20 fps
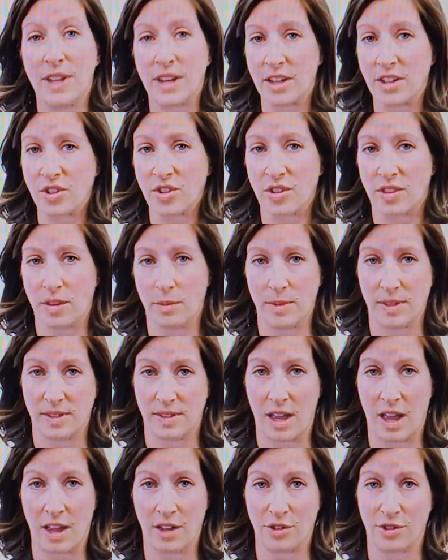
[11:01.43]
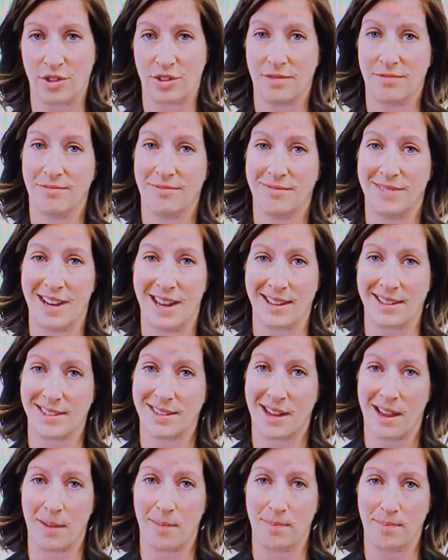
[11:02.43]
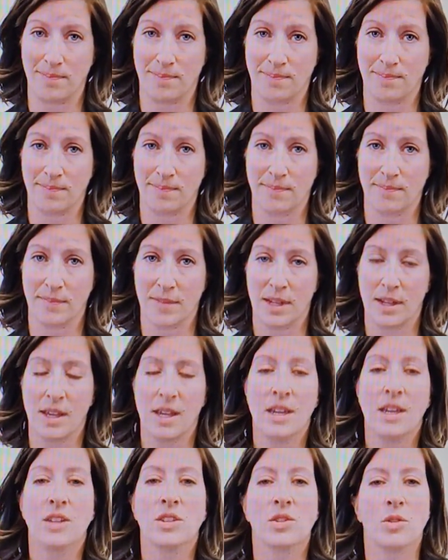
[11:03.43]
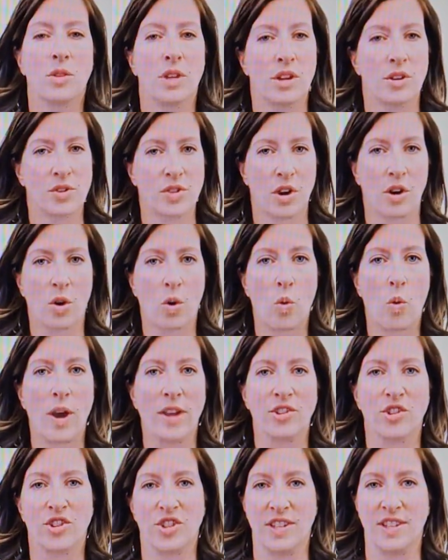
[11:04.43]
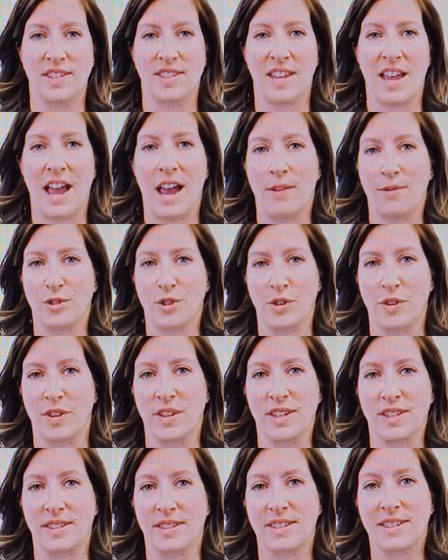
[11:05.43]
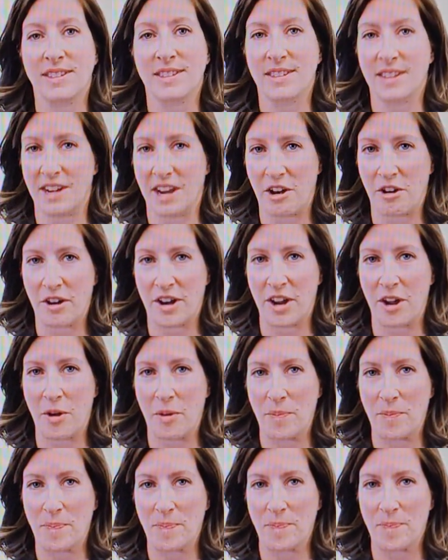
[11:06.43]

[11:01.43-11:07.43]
finish the massage next time. So here's our questions after this scenario.